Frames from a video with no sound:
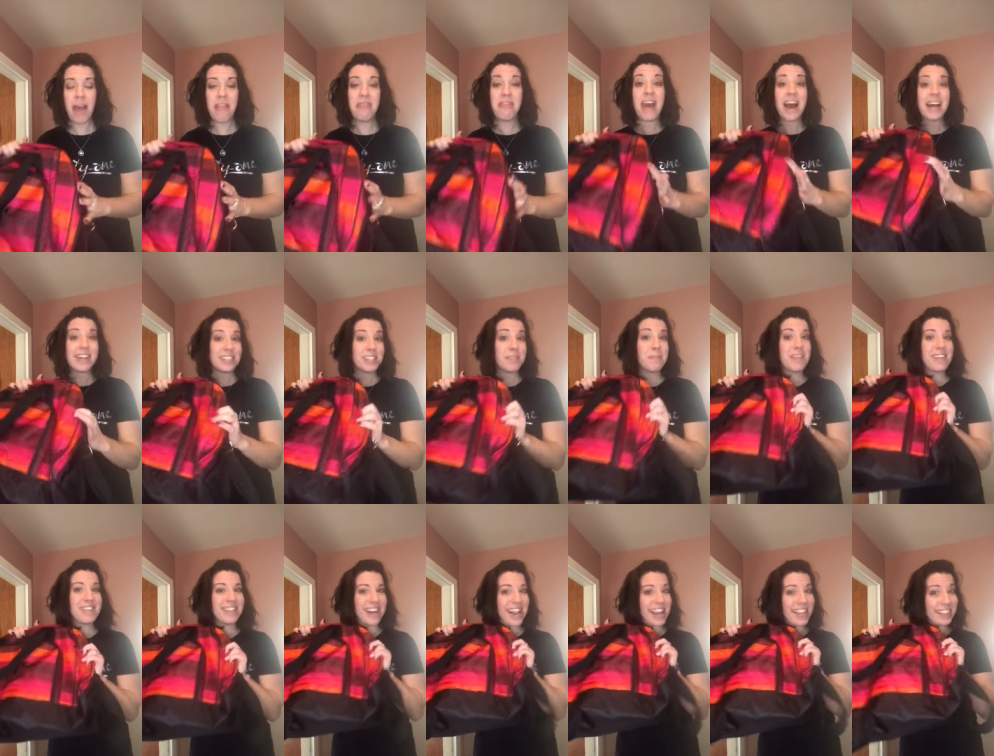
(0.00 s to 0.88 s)
And that's
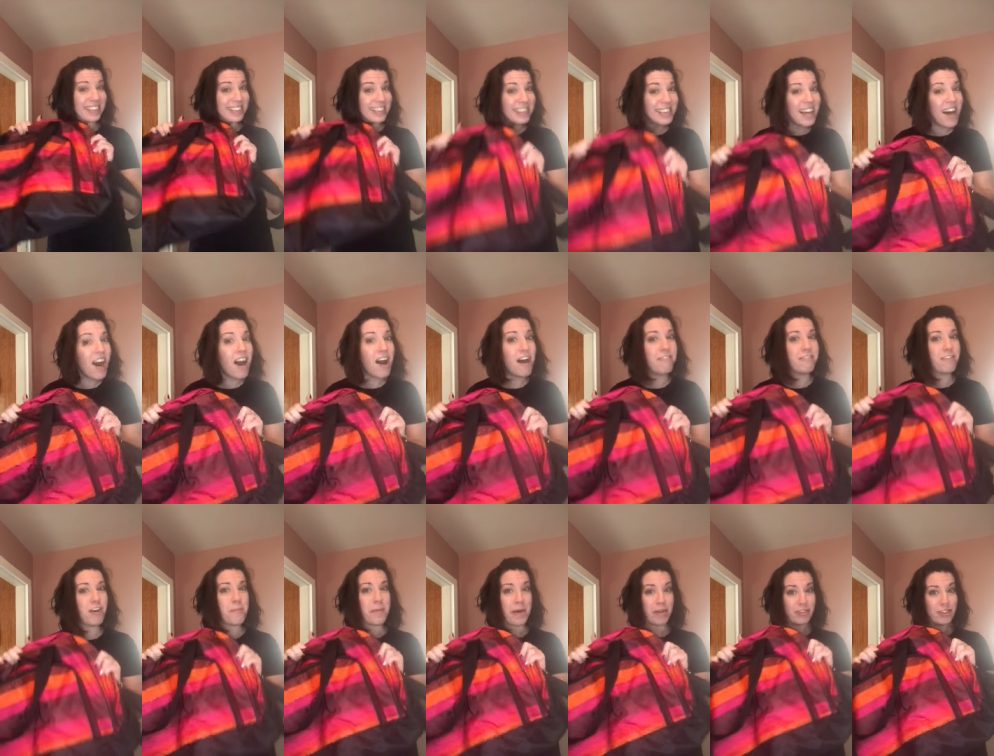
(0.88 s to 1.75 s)
something that I love
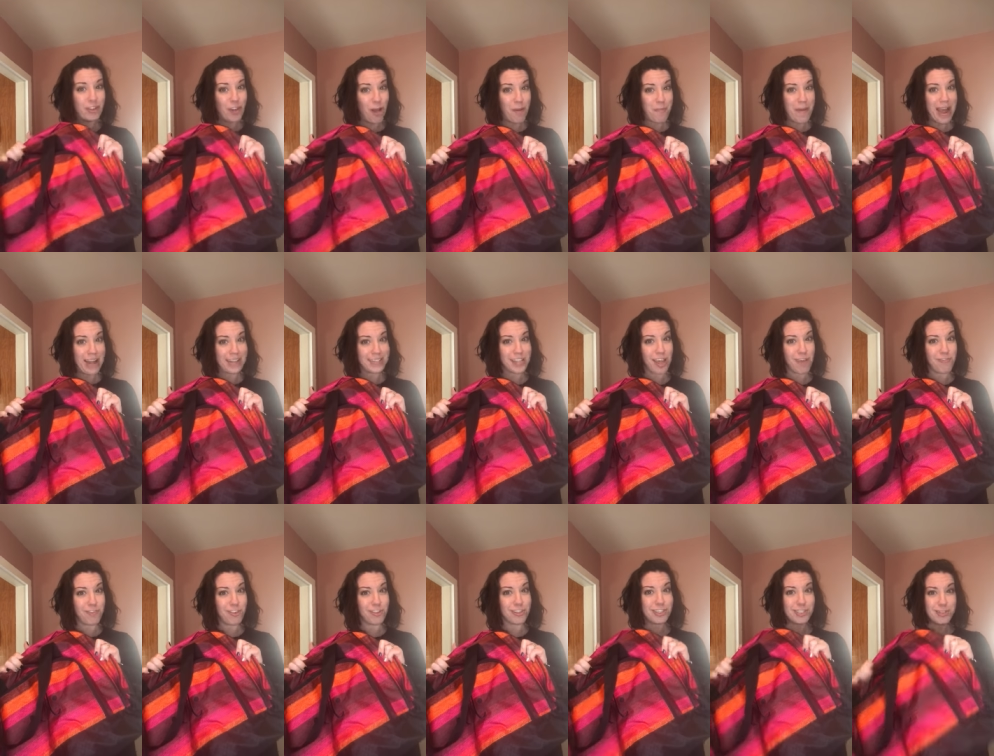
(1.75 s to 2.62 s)
about the All Packed
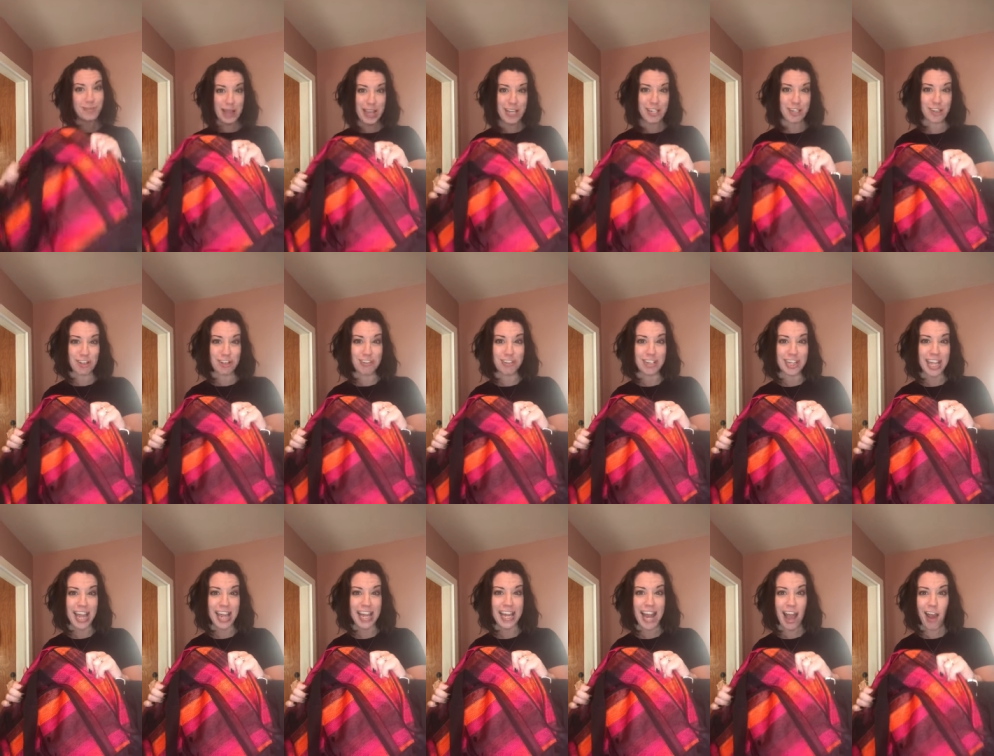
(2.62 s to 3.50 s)
Duffel. So make sure you
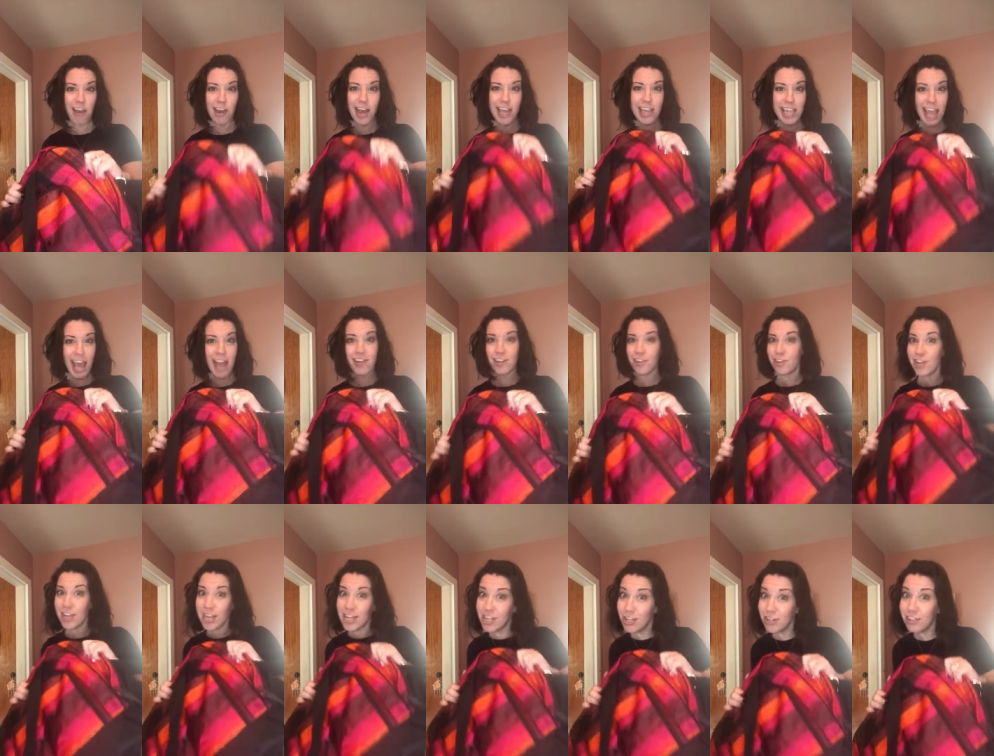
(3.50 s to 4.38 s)
check it out. Again, you
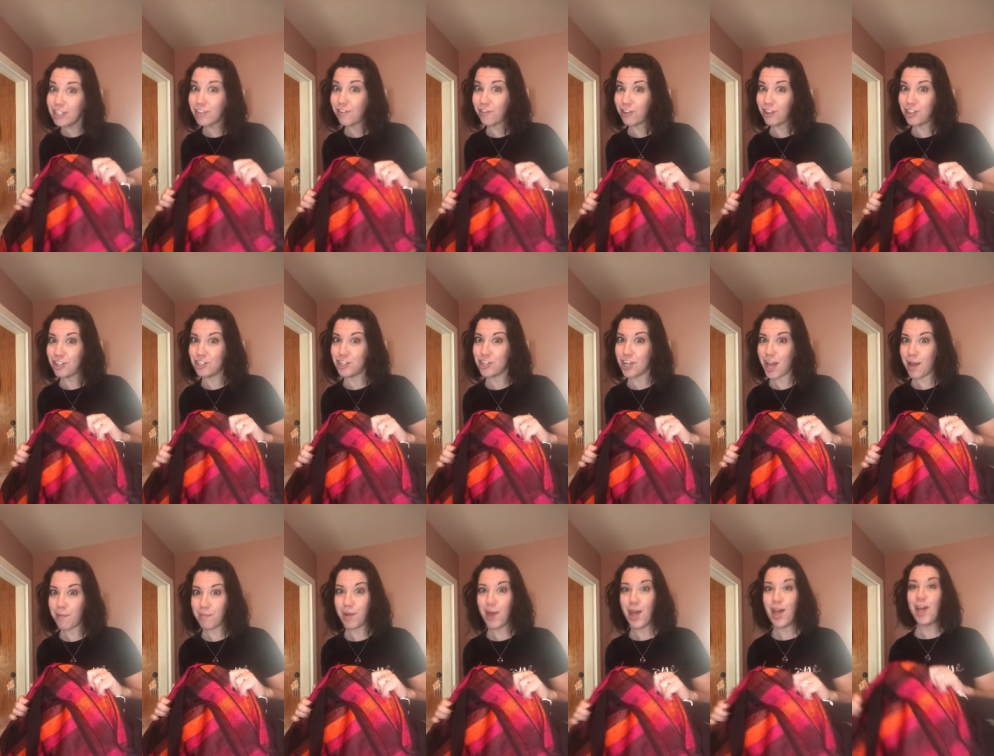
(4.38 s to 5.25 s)
can use it for the
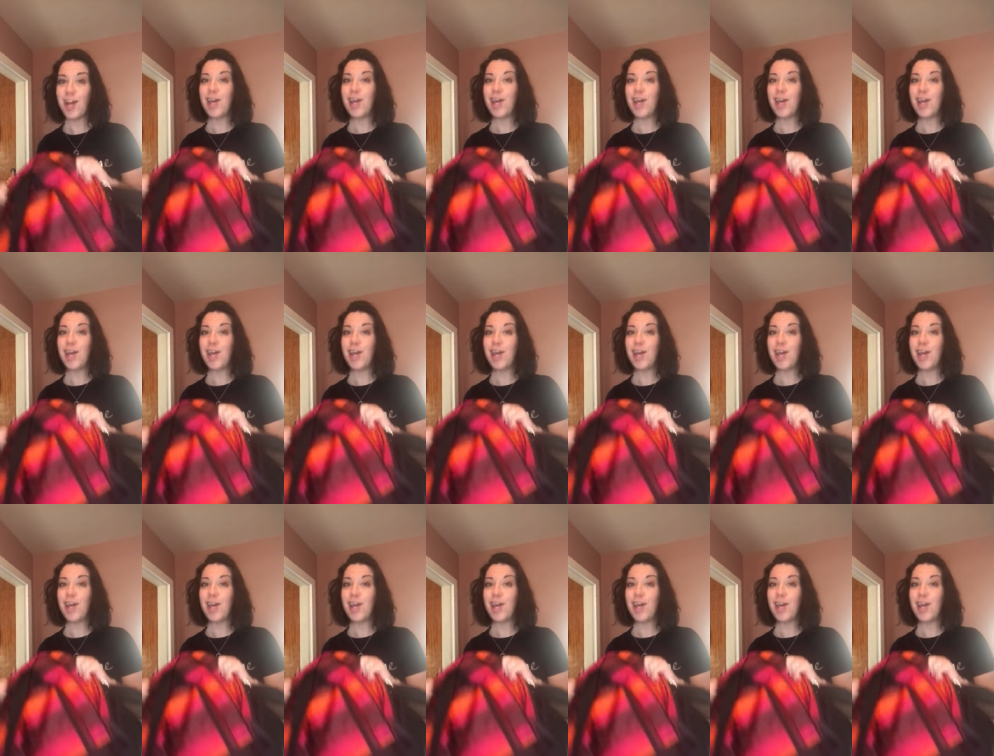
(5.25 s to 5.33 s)
gym,